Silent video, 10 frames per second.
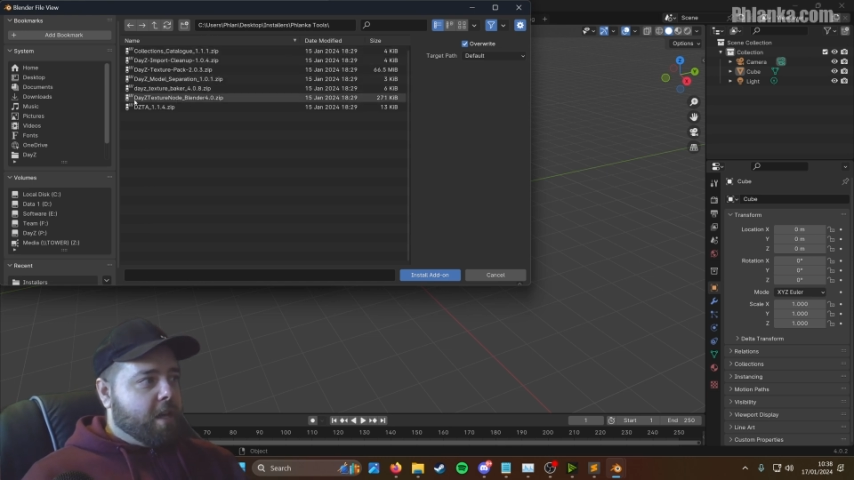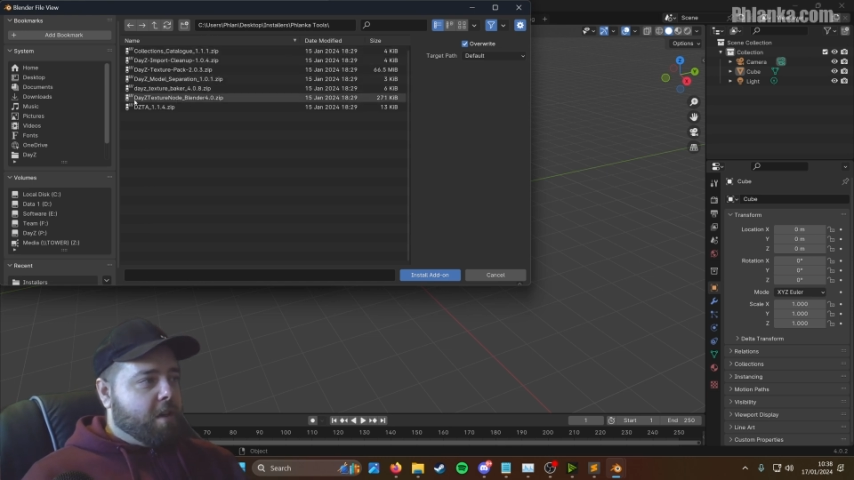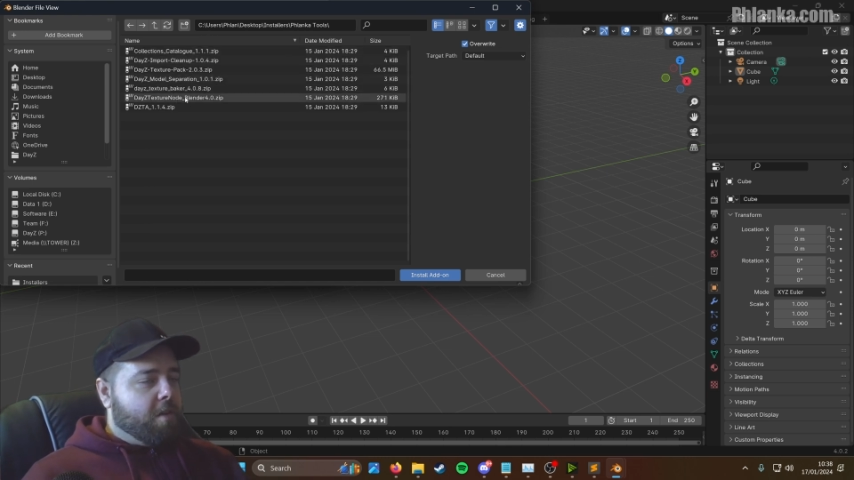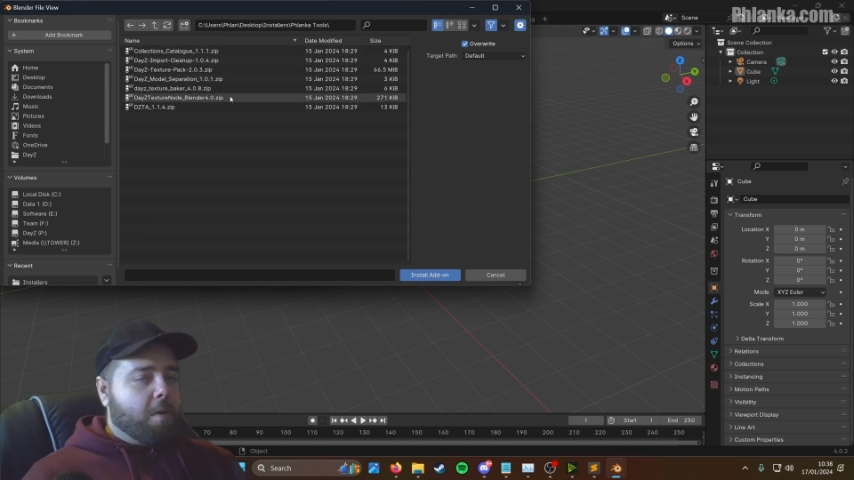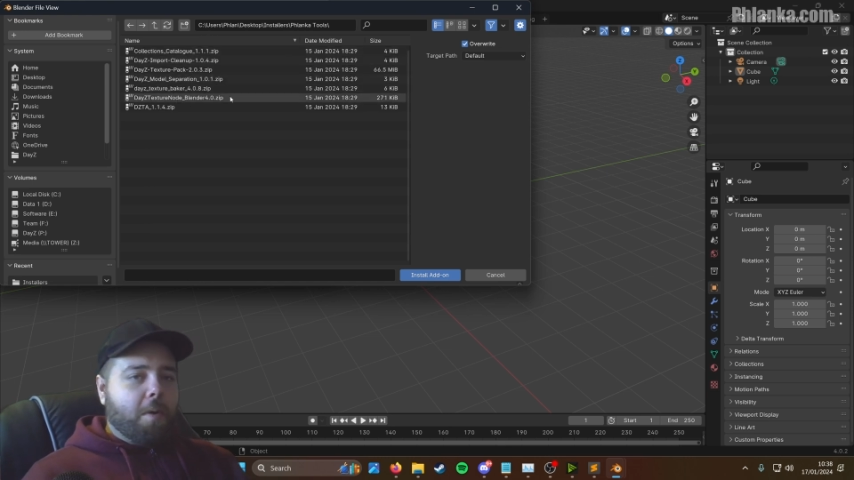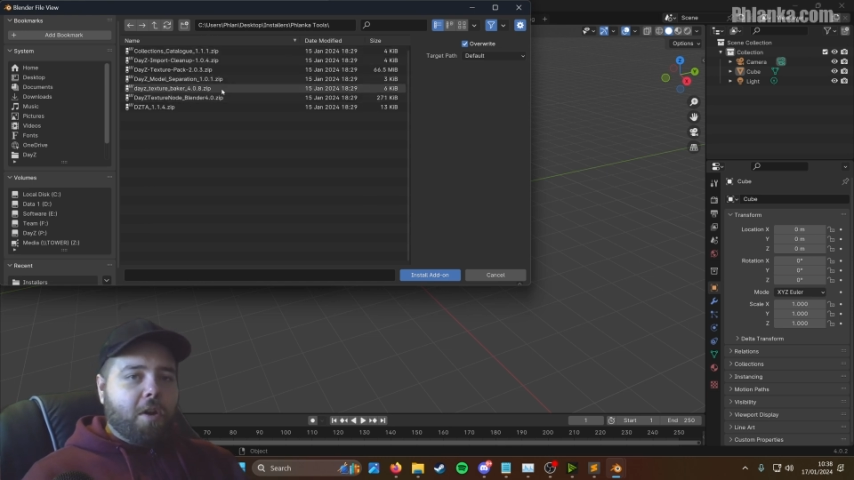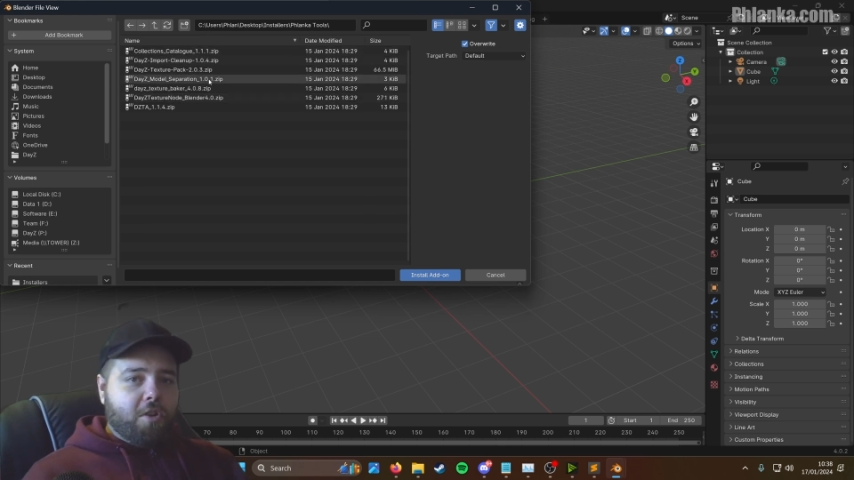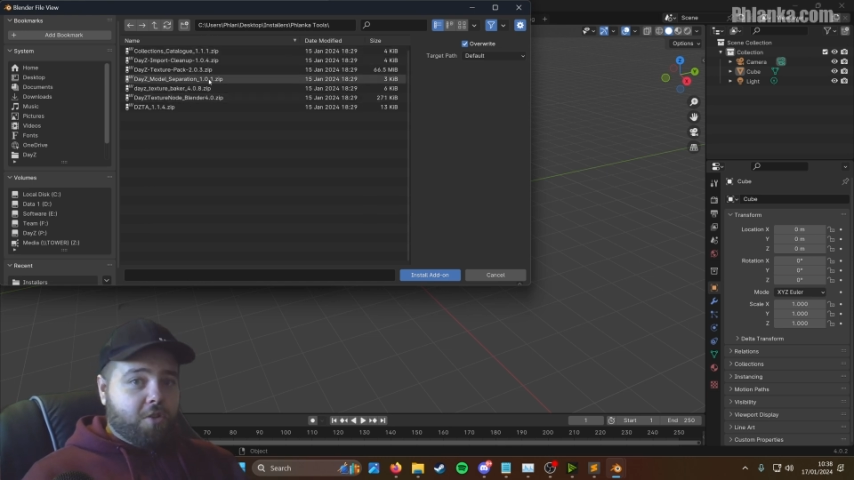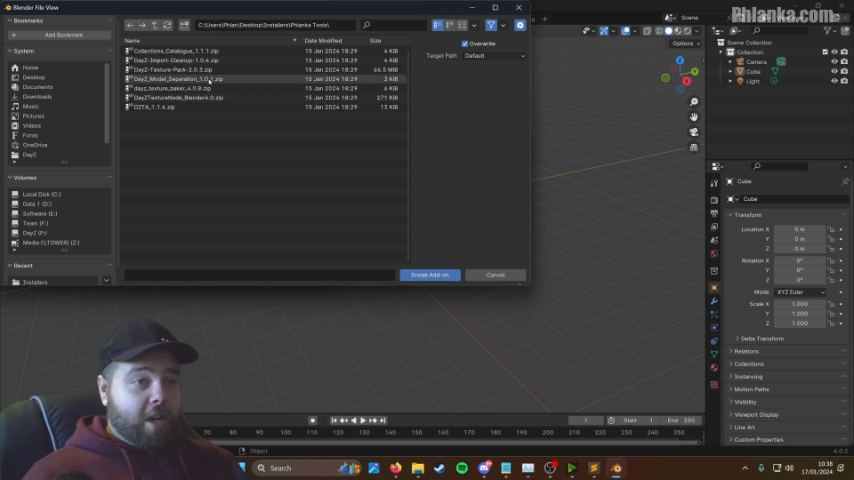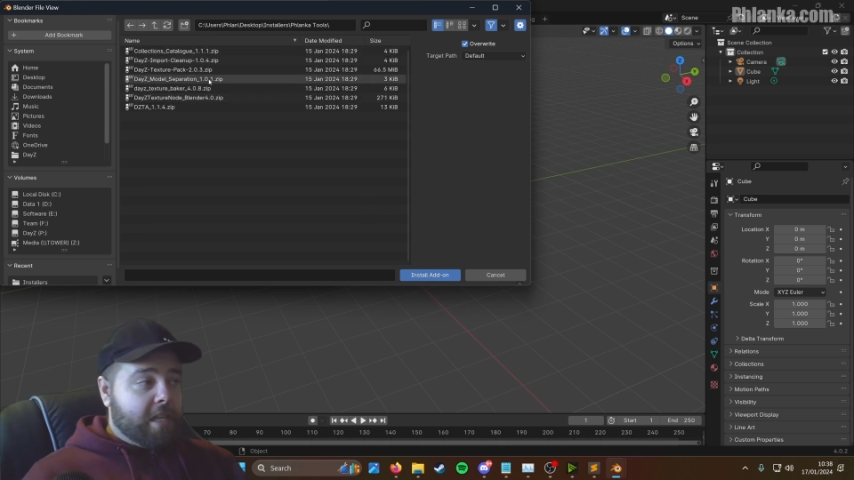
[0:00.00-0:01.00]
I, am
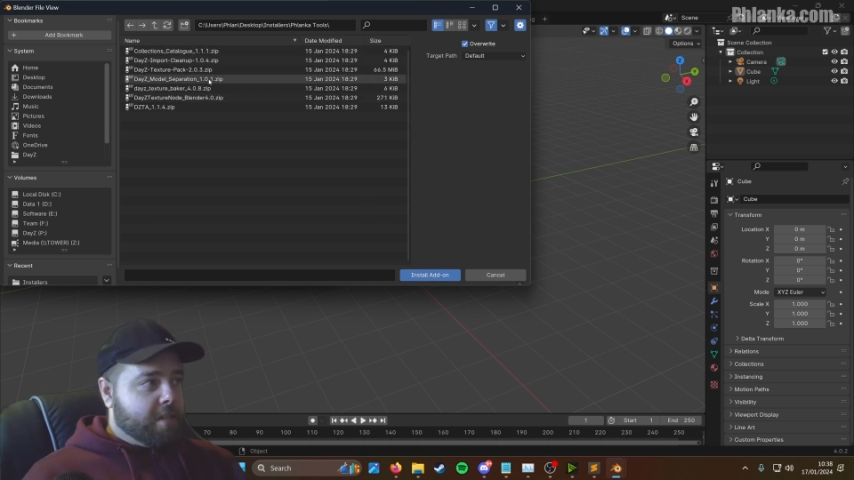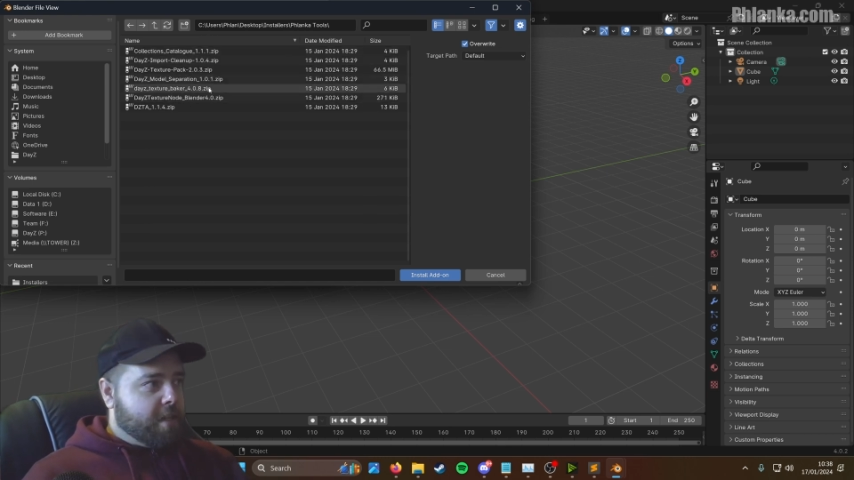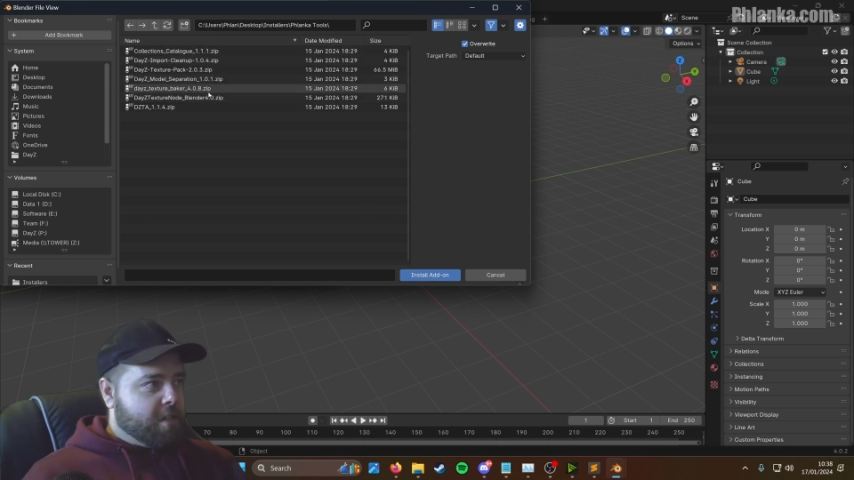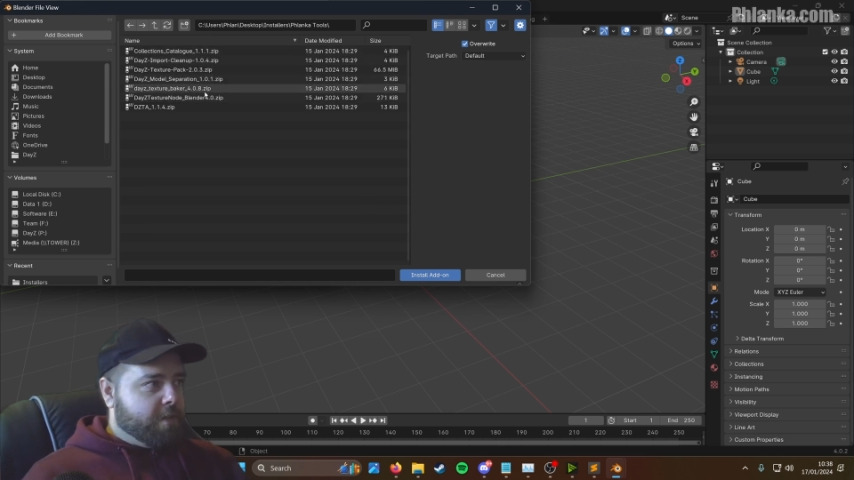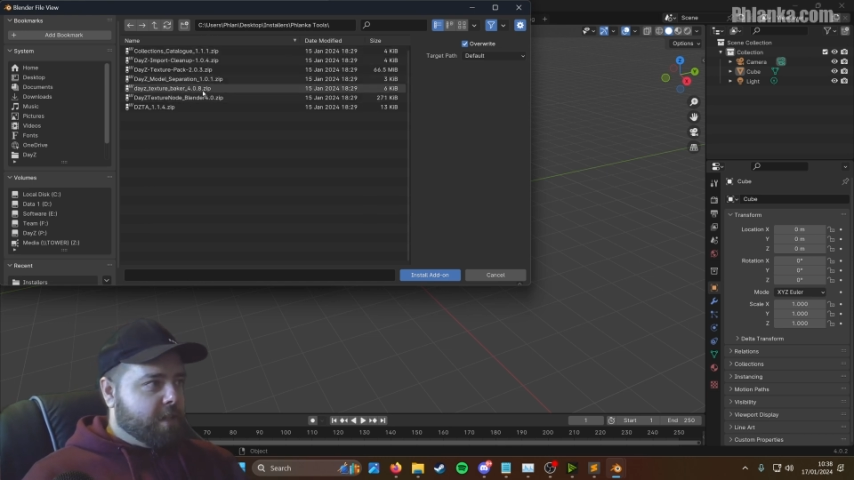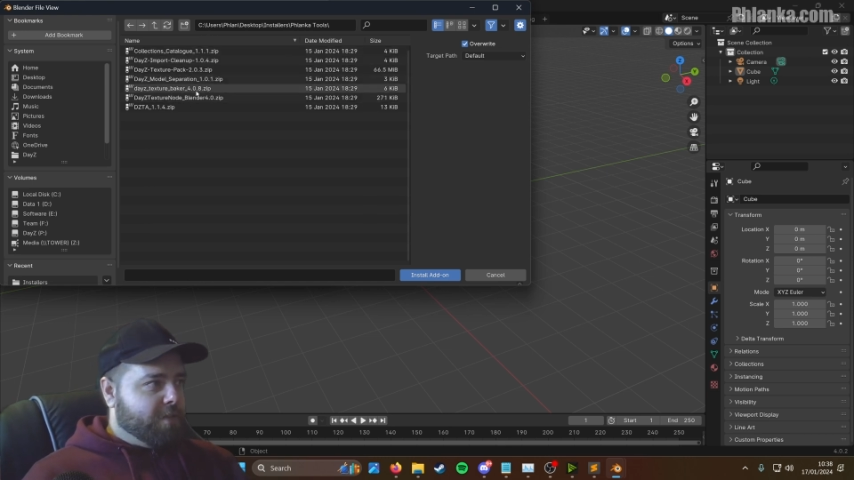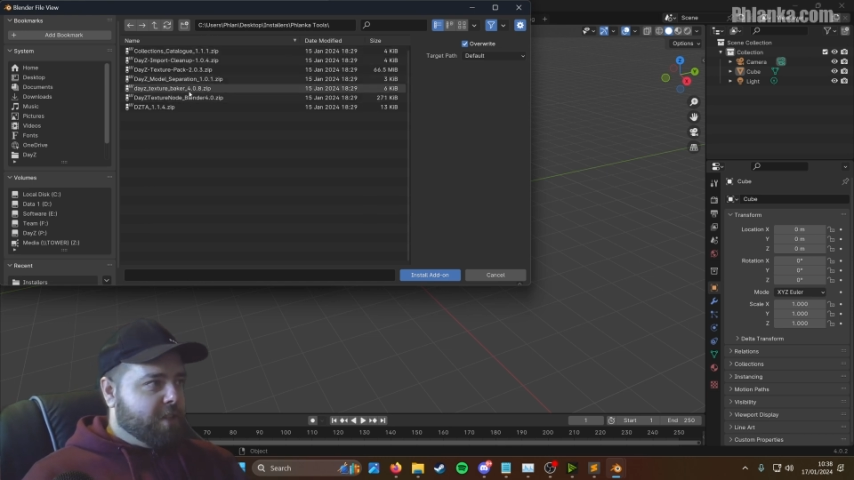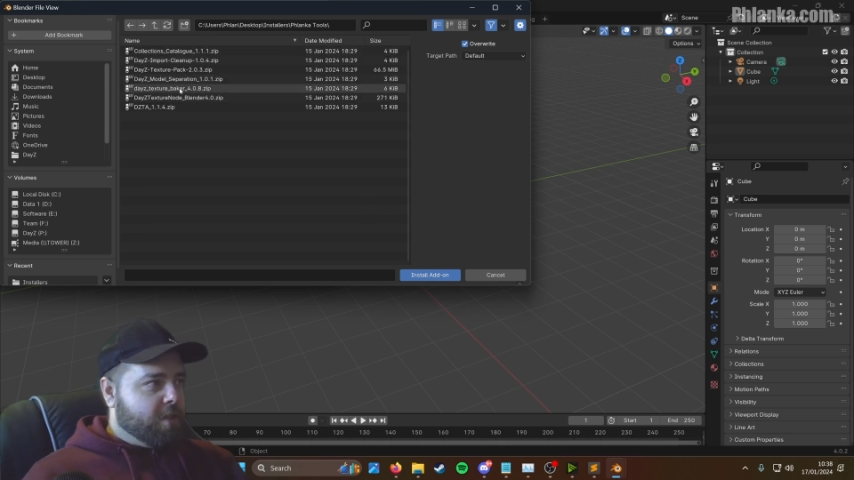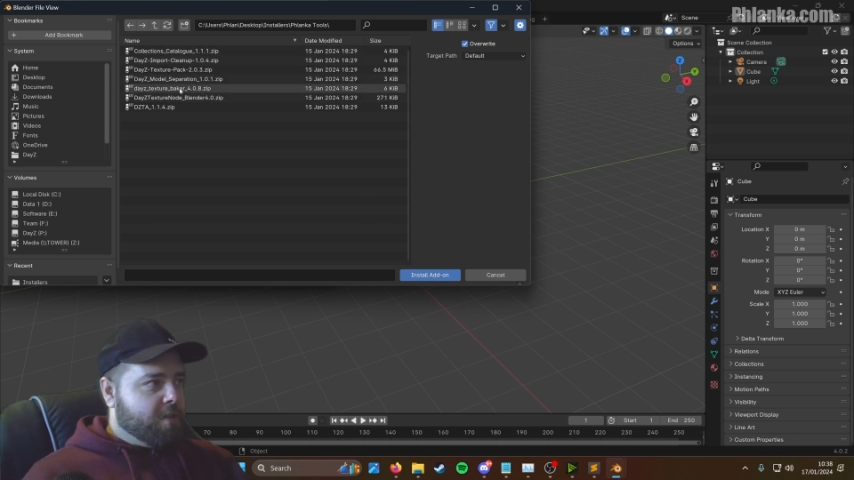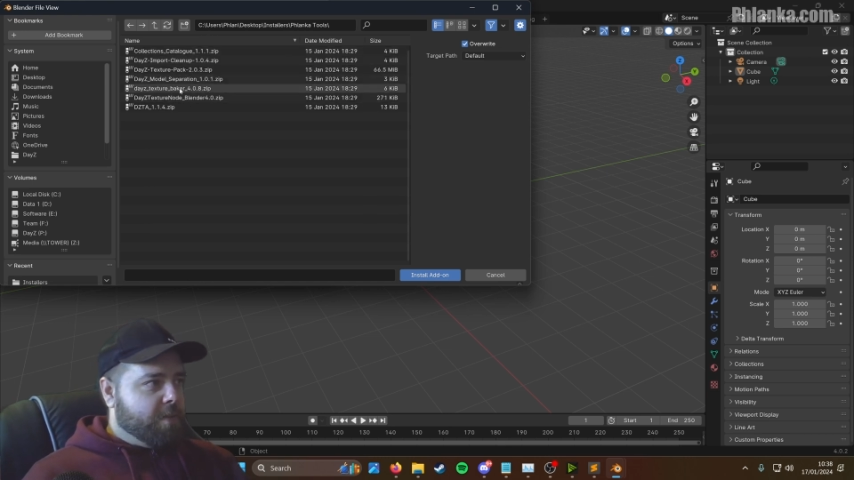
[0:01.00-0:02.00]
going to try this actually for this video.